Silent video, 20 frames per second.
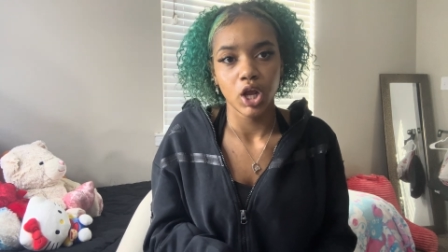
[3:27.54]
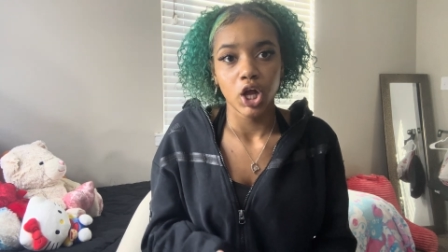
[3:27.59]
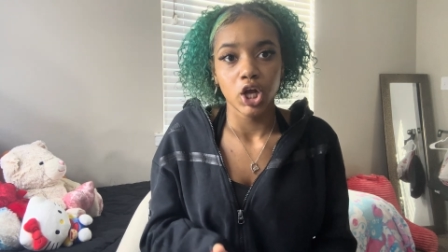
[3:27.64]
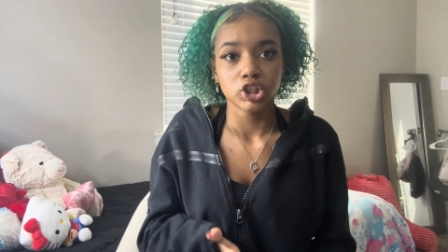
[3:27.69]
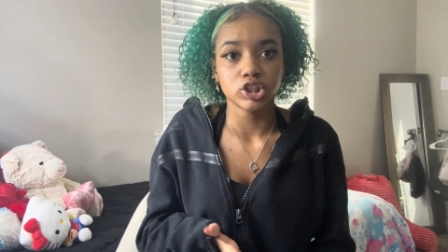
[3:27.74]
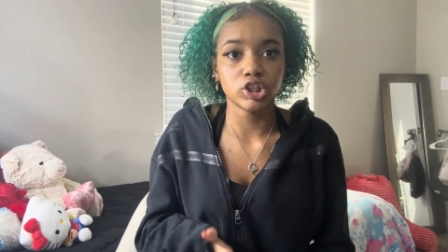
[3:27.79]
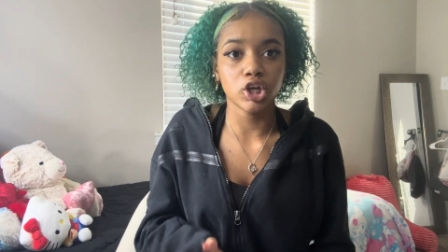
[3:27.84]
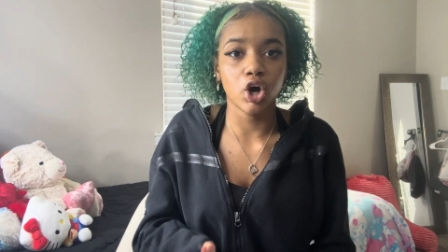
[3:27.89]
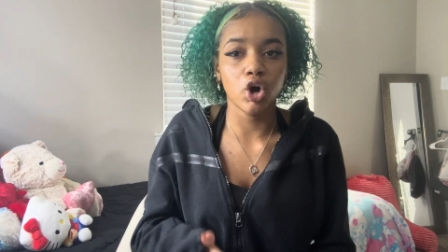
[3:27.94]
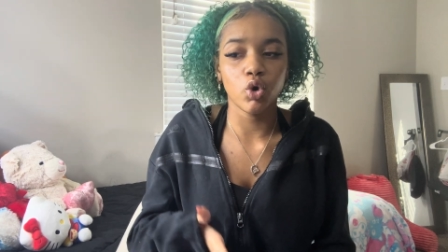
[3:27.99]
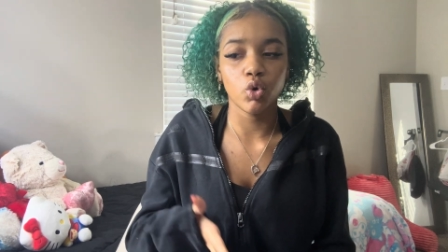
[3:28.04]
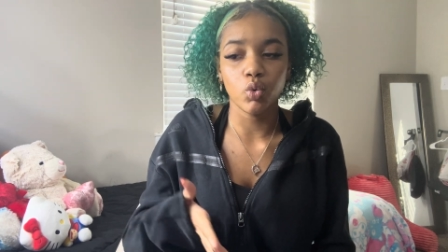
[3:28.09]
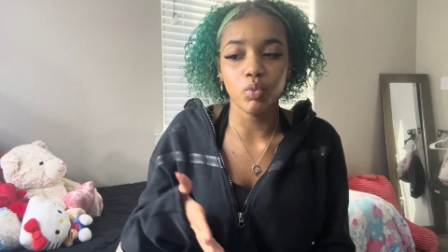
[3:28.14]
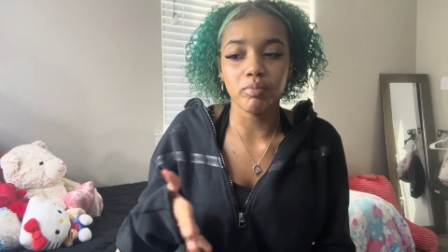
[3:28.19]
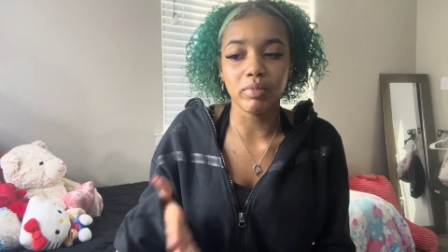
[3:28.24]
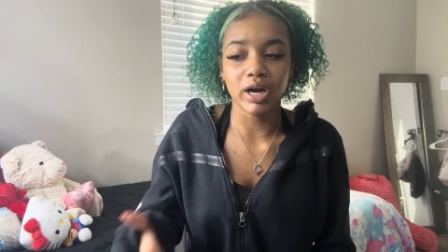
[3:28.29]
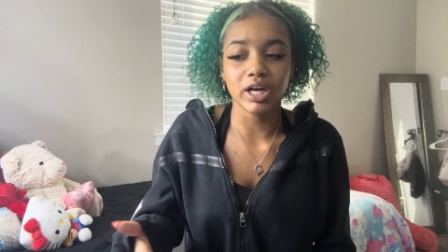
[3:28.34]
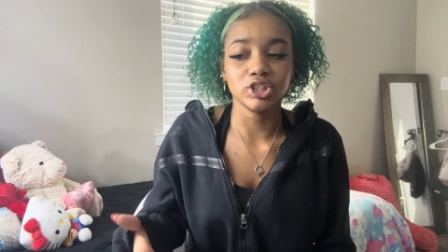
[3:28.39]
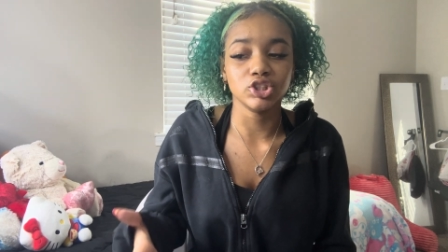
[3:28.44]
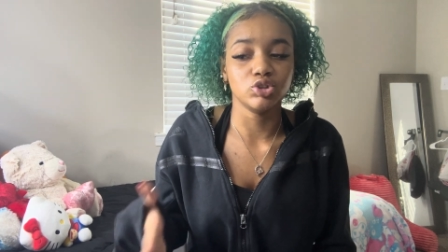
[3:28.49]
So,
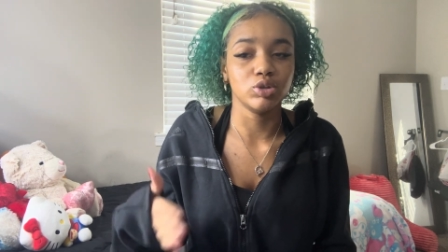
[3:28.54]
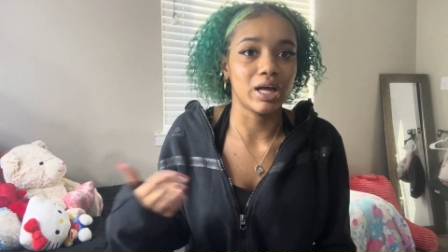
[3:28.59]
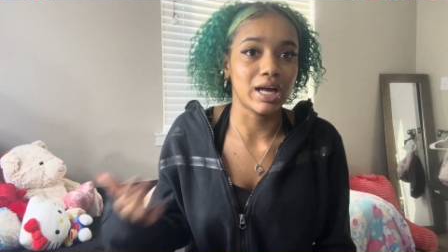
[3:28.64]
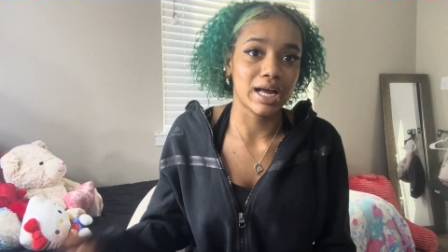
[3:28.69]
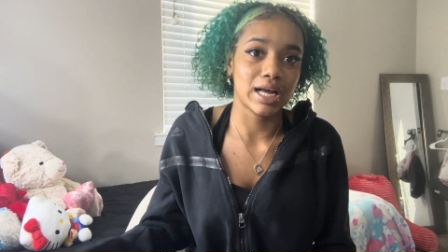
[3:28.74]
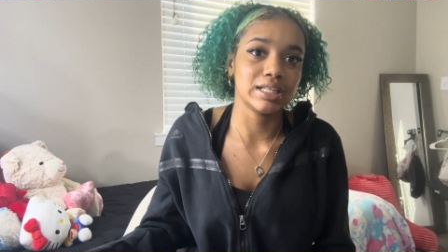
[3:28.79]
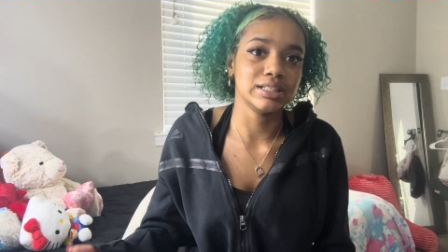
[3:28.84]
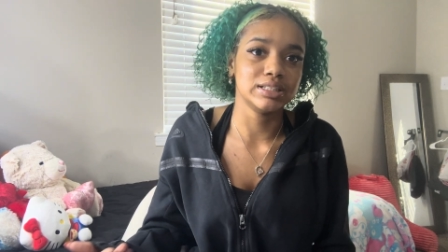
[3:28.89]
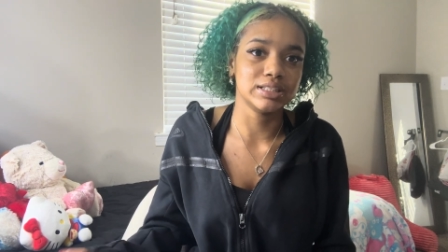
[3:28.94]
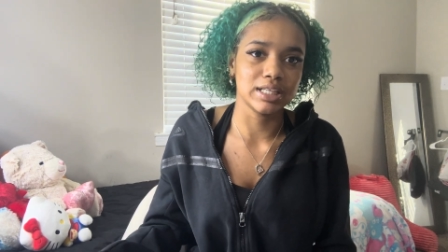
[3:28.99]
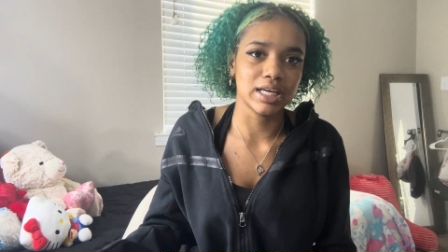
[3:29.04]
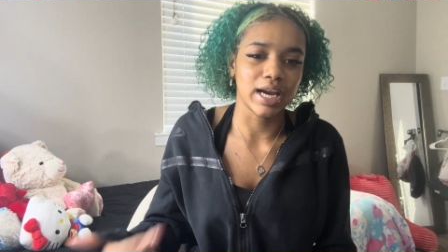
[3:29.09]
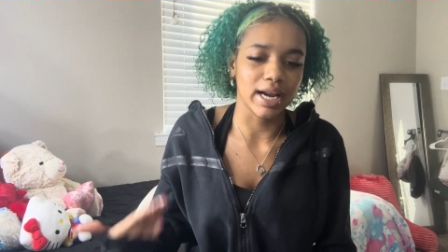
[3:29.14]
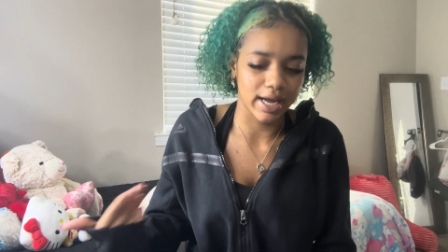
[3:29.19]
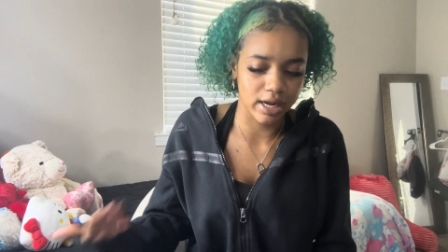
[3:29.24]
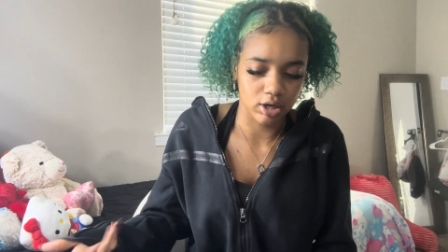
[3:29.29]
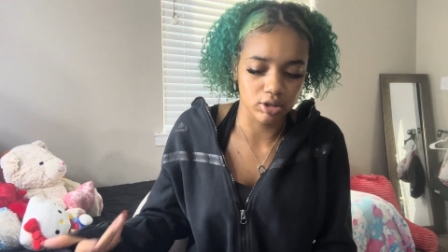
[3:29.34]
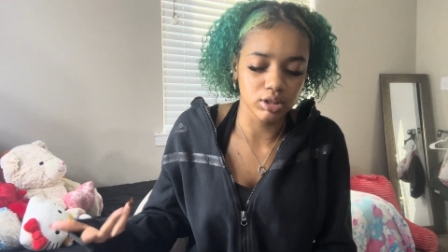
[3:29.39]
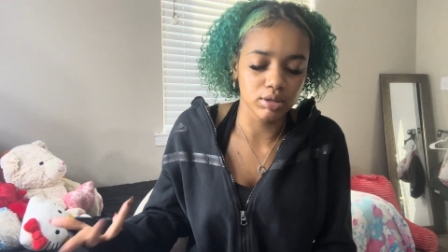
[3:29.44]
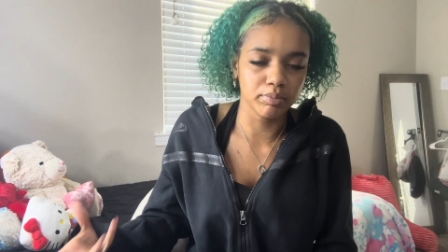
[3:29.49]
mind you, like I said, I
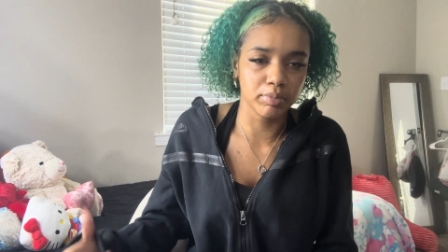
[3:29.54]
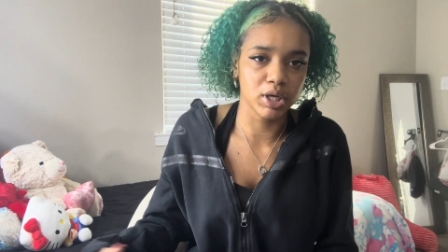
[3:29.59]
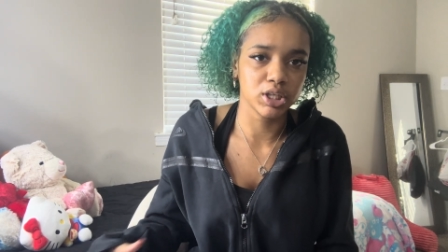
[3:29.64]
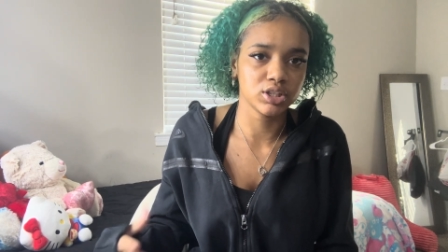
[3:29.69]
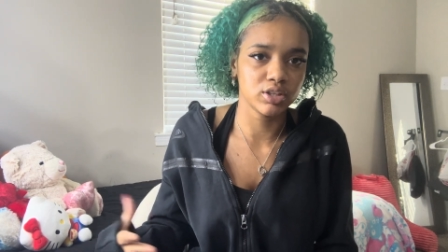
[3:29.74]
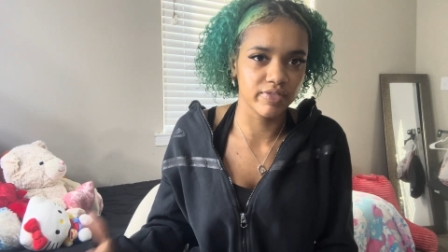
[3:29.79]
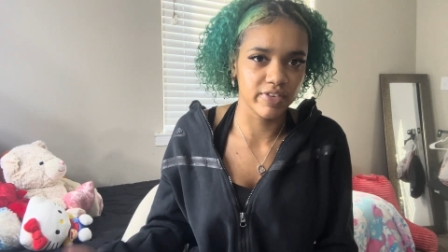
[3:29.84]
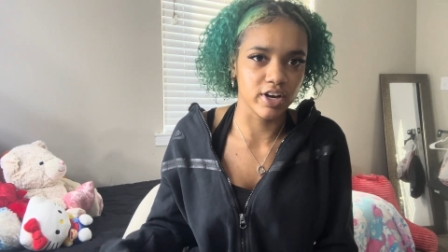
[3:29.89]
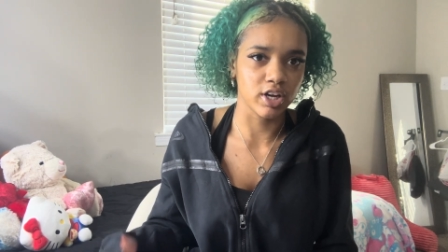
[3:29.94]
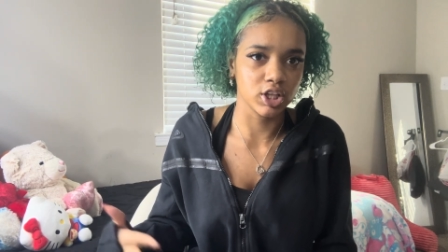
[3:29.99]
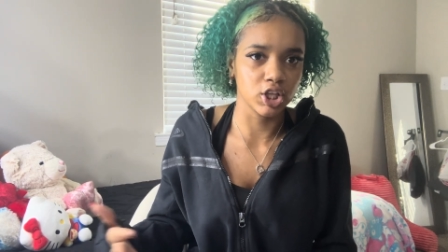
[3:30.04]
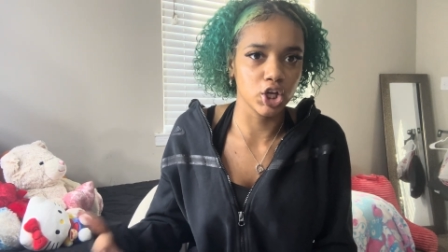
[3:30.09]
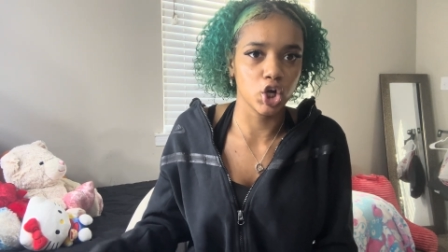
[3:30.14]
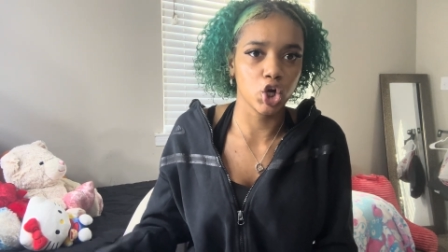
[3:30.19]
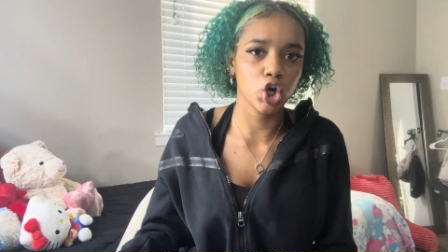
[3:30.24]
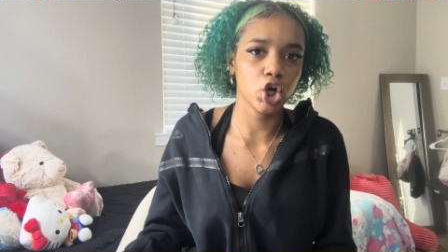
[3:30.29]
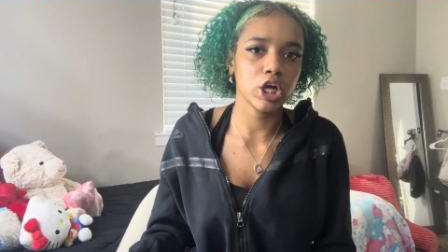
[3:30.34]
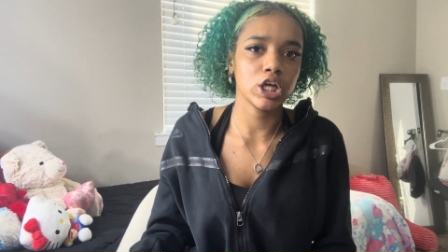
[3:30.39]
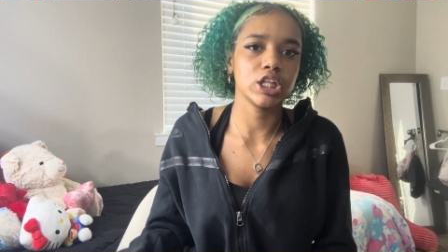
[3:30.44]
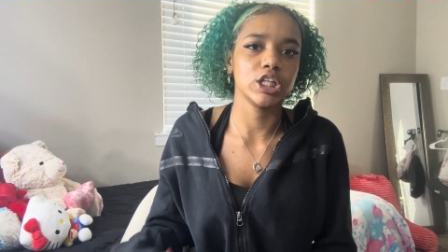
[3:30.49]
got on the bus fairly
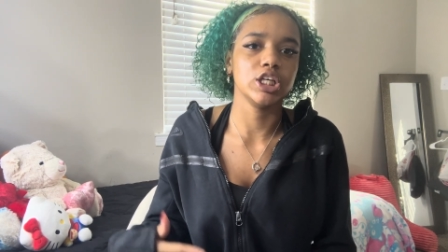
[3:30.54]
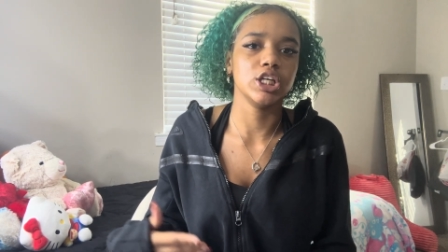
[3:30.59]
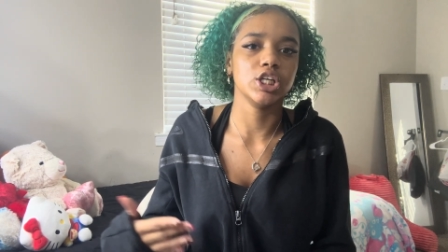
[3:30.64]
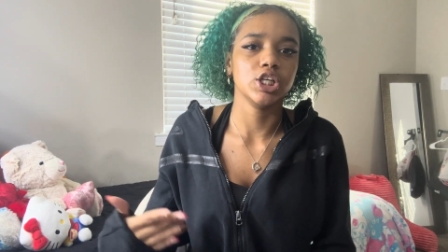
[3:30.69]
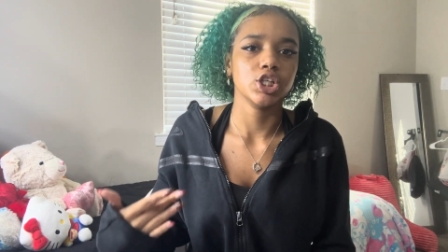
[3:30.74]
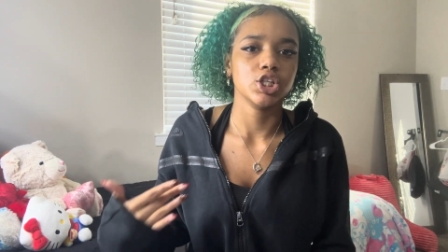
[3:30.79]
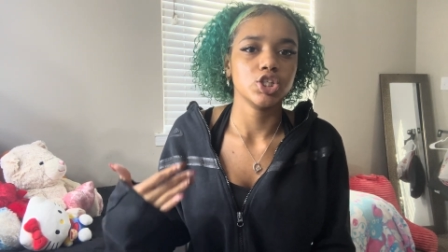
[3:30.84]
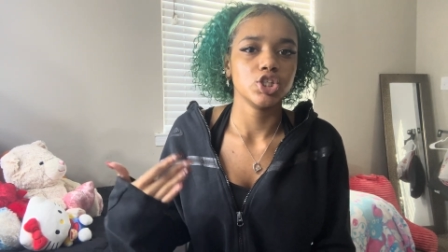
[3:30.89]
early,